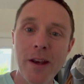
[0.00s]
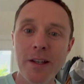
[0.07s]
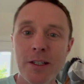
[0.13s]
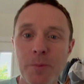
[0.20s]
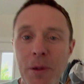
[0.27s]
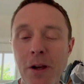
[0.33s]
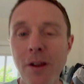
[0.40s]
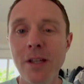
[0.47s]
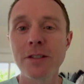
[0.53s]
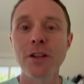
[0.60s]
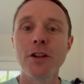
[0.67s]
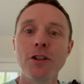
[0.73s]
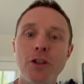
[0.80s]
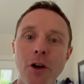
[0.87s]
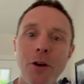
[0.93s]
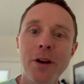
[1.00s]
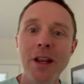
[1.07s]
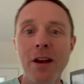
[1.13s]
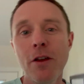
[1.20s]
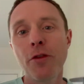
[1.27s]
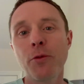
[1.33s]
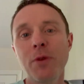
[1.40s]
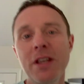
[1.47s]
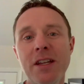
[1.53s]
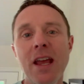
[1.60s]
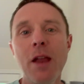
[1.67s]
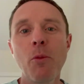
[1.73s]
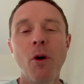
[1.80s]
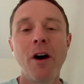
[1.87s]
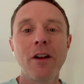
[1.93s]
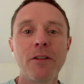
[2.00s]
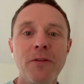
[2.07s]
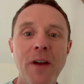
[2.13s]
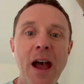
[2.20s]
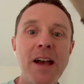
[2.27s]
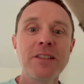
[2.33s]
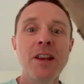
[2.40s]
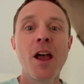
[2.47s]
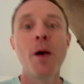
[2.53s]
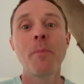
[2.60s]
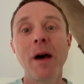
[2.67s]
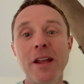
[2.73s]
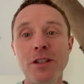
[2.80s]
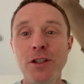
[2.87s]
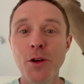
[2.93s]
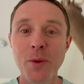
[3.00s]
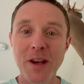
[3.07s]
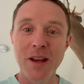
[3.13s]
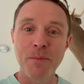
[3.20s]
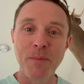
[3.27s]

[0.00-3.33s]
experience during a 3-day water fast by doing it